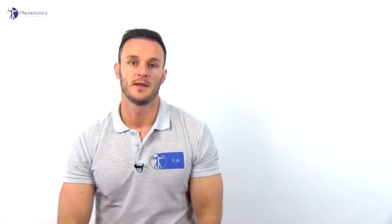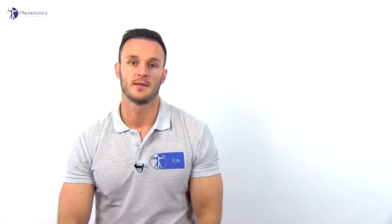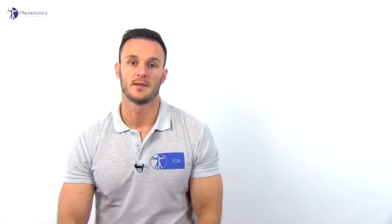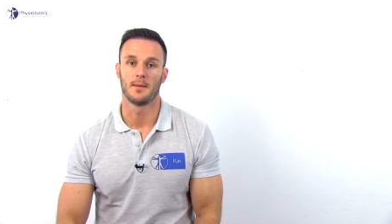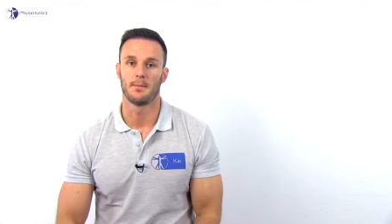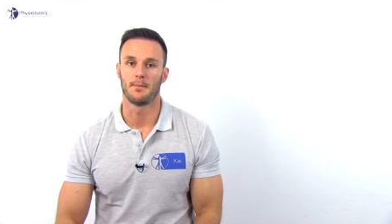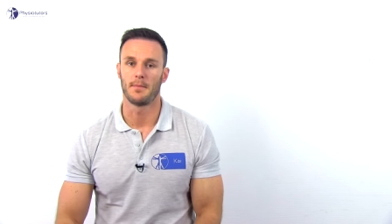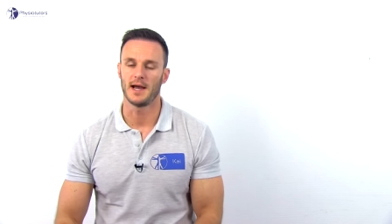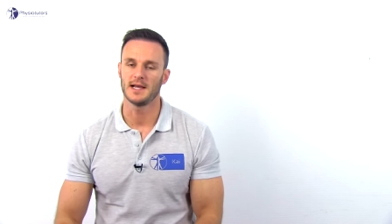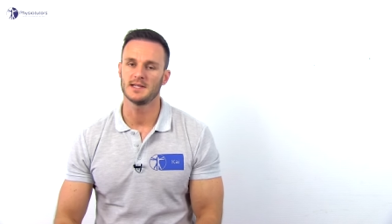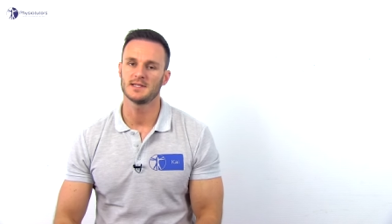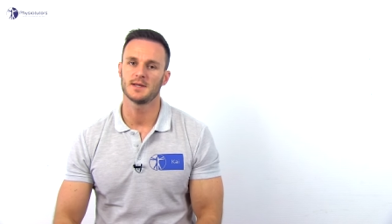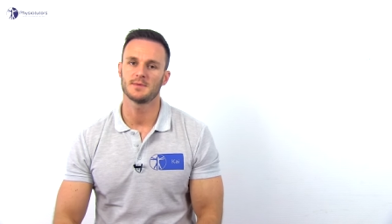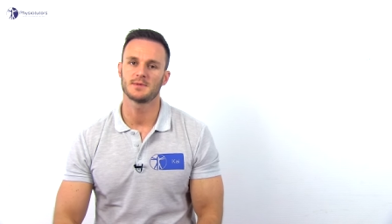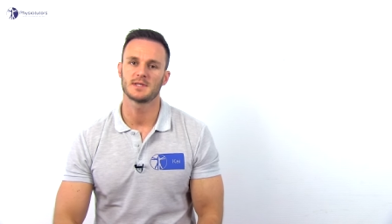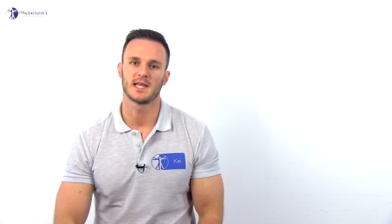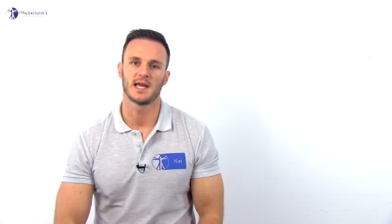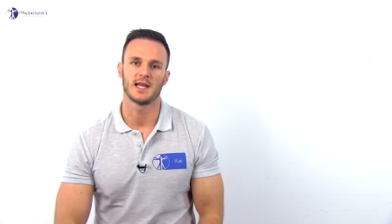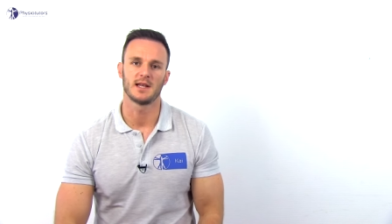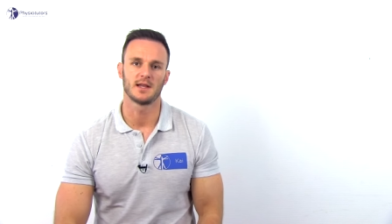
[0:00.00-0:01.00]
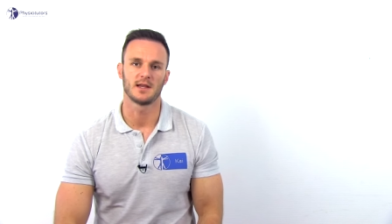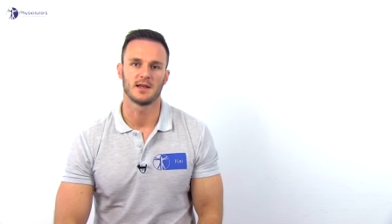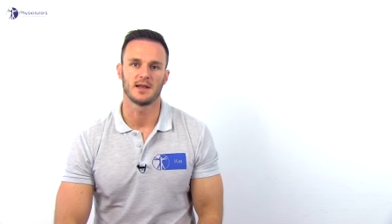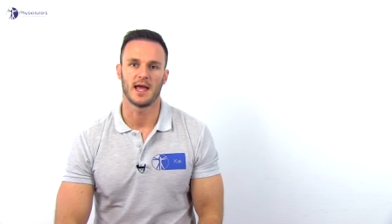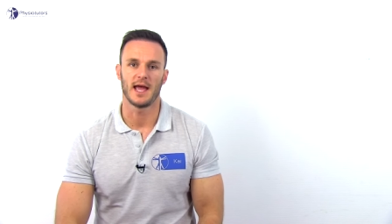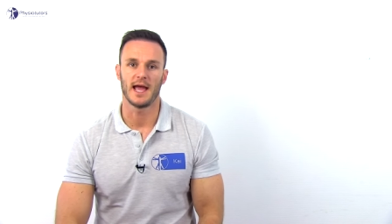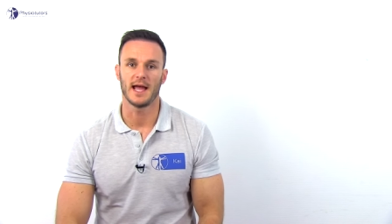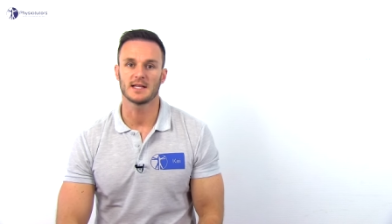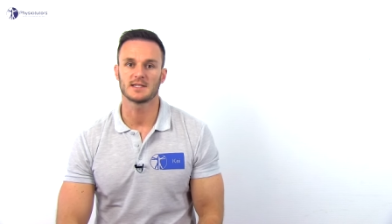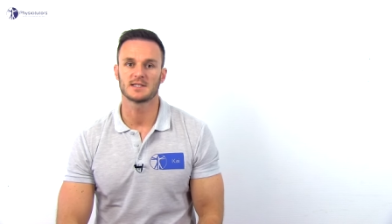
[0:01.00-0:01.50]
the biceps
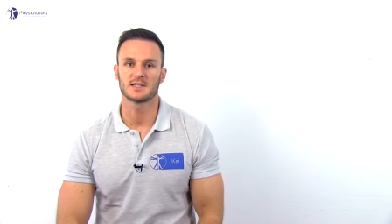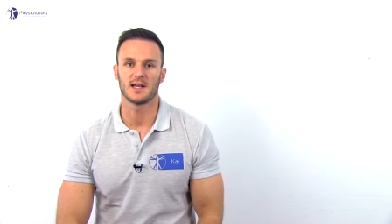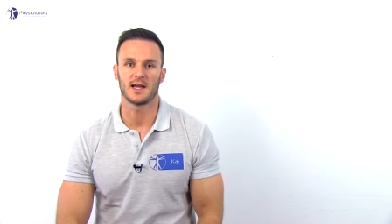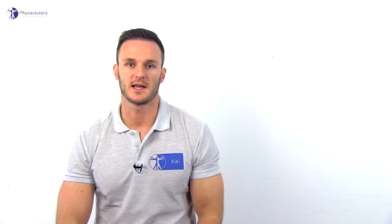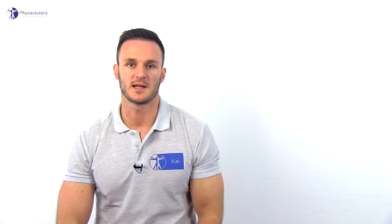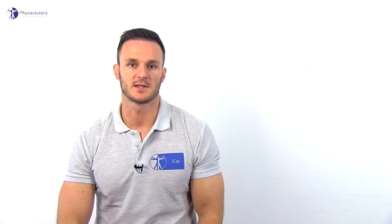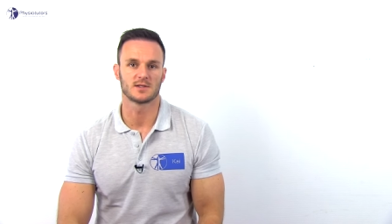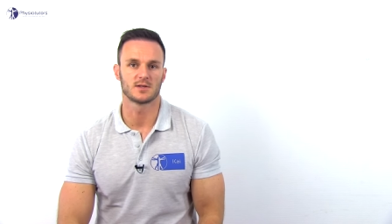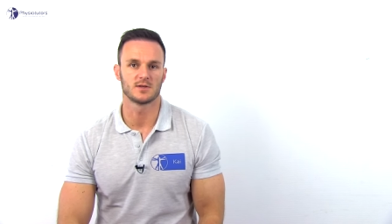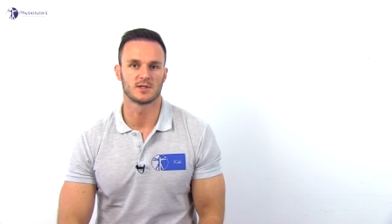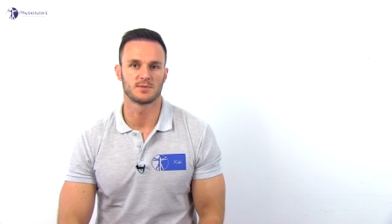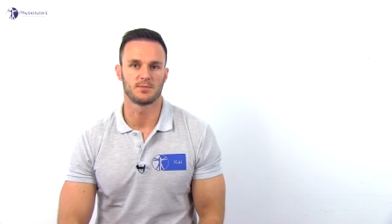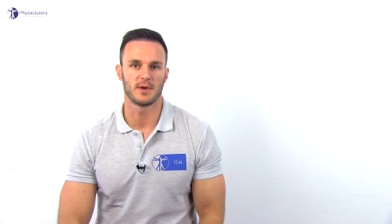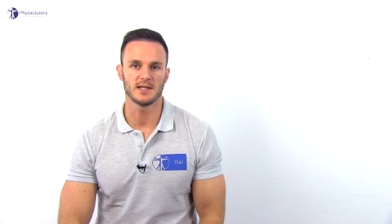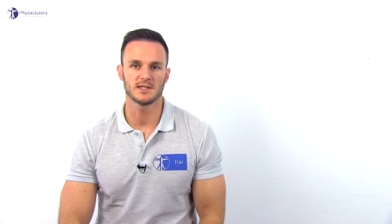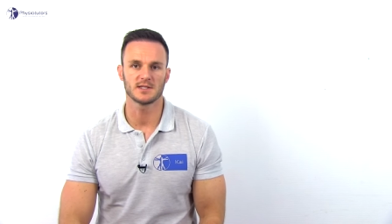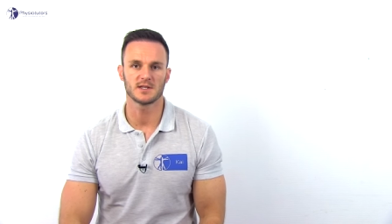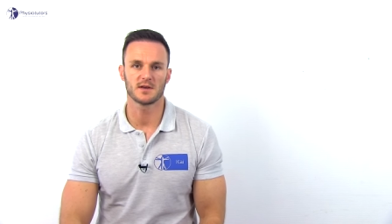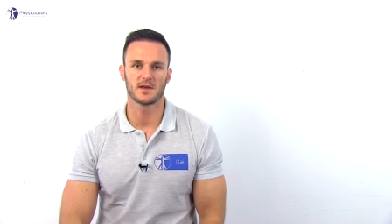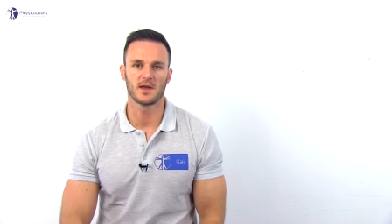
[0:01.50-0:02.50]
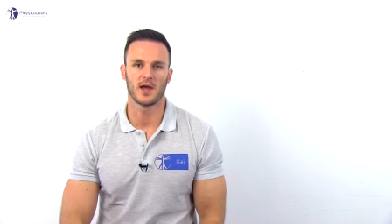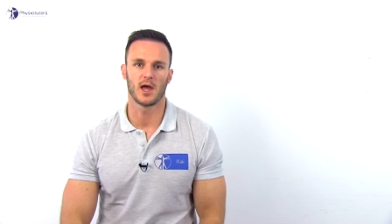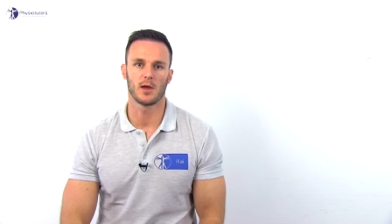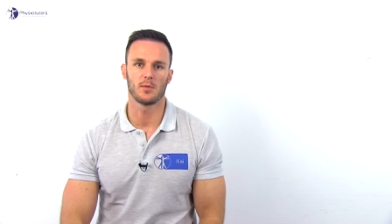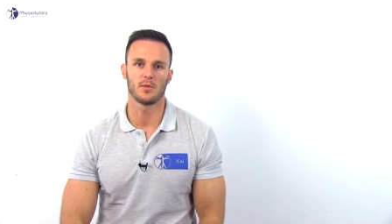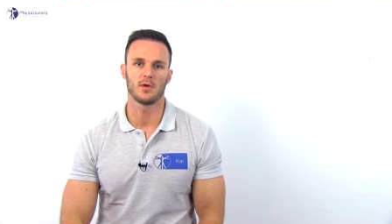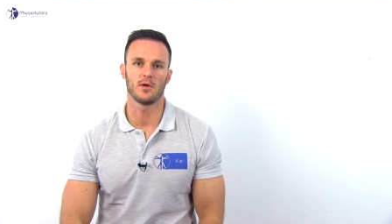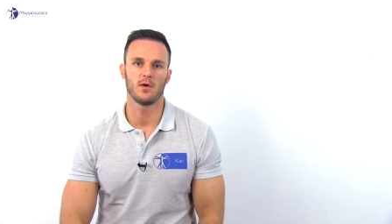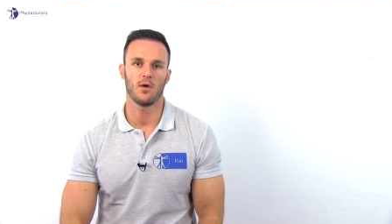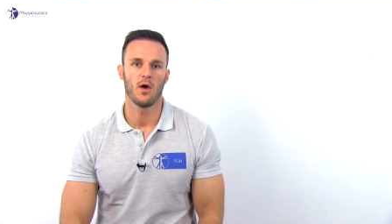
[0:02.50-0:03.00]
tendon acts like a suspensor
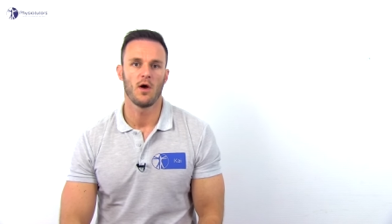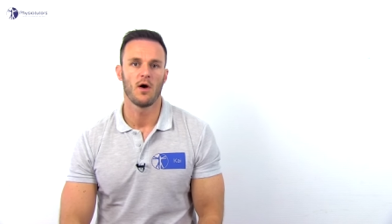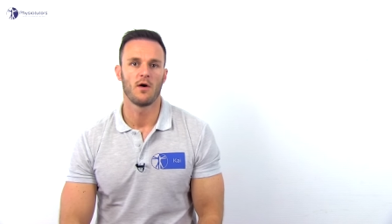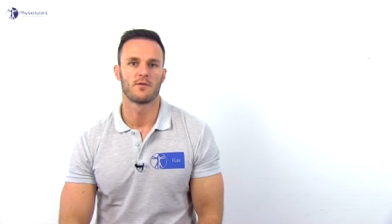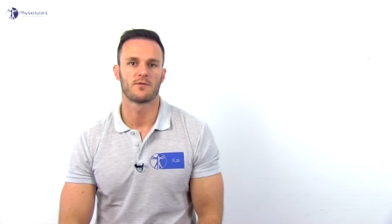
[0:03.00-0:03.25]
cable